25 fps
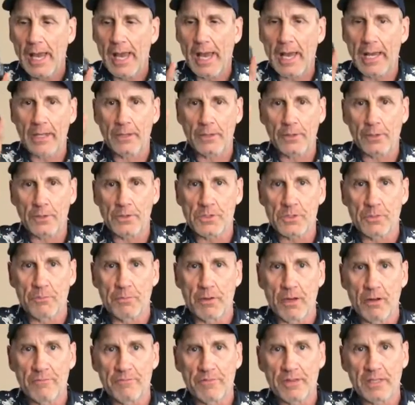and it goes
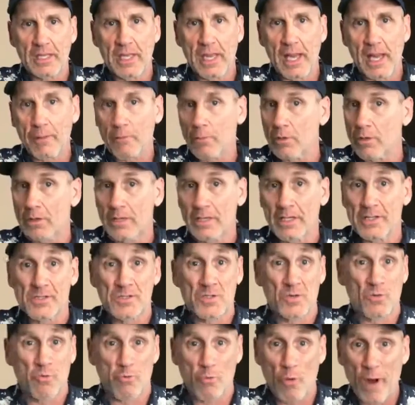above the camera. It's
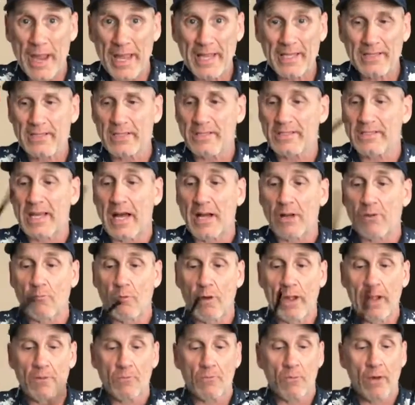great. It's got
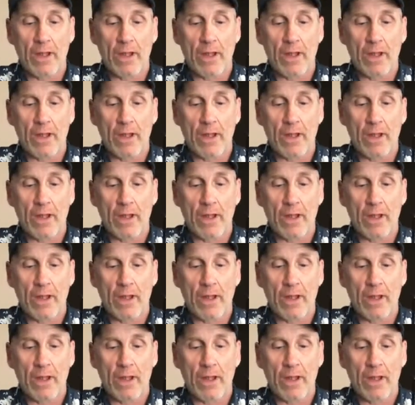great